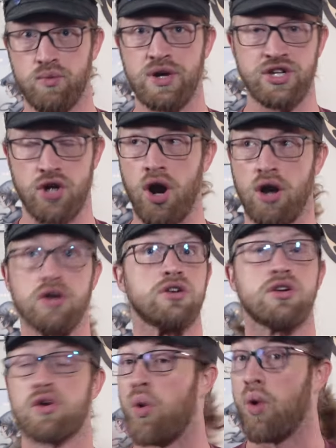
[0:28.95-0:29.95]
which are
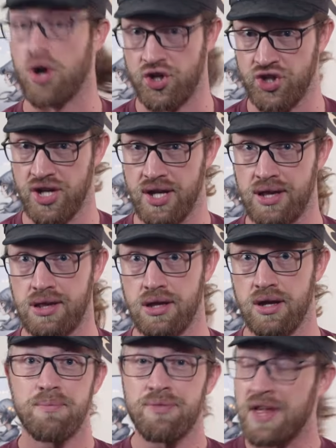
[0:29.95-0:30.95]
gorgeous.
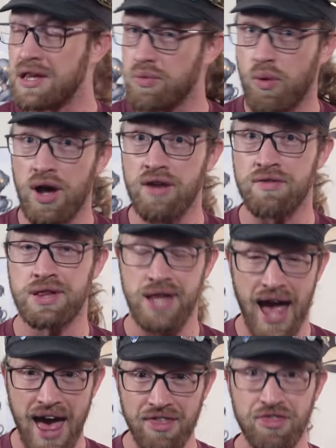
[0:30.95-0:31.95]
This one of
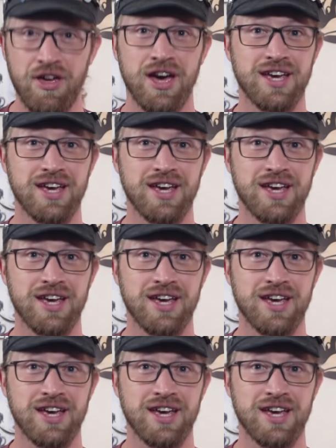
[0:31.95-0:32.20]
Zeth,